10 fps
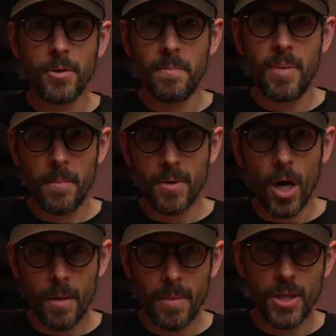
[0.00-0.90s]
to pump
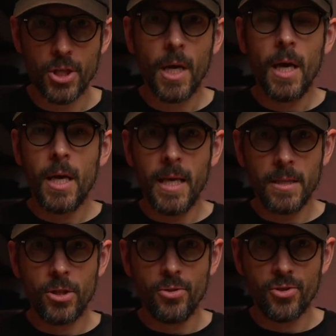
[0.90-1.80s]
garbage
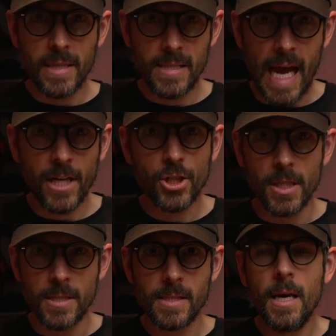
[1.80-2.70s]
into
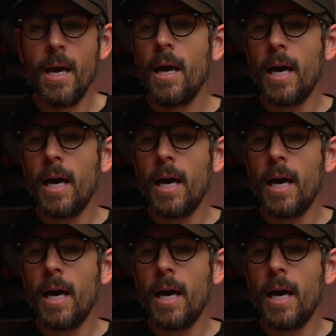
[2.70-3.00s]
transactions